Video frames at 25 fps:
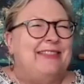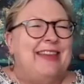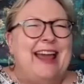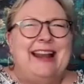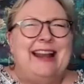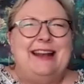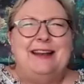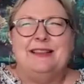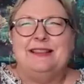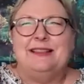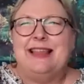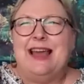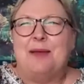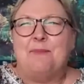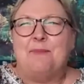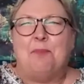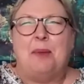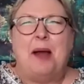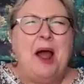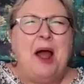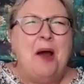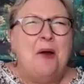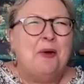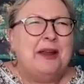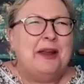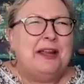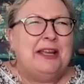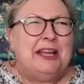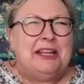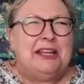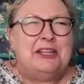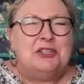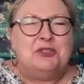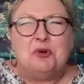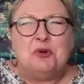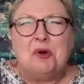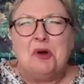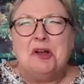that, that power and
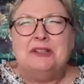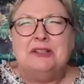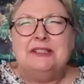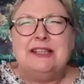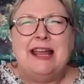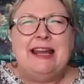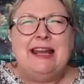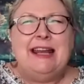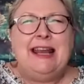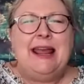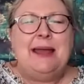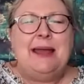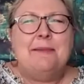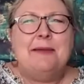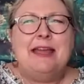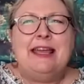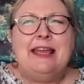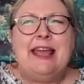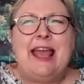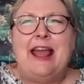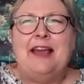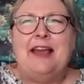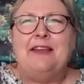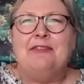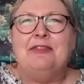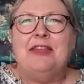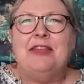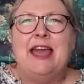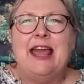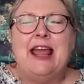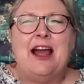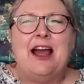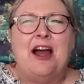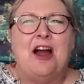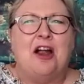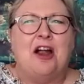control dynamic, and they